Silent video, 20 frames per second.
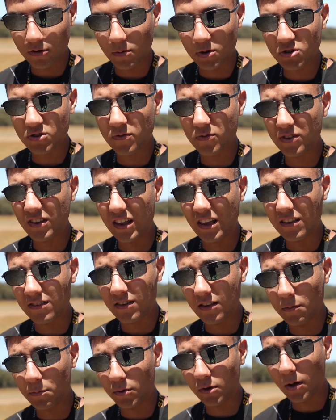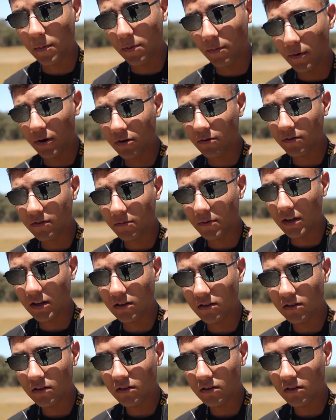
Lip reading: I'm not sure if it was an ESC that blew up the motor or something.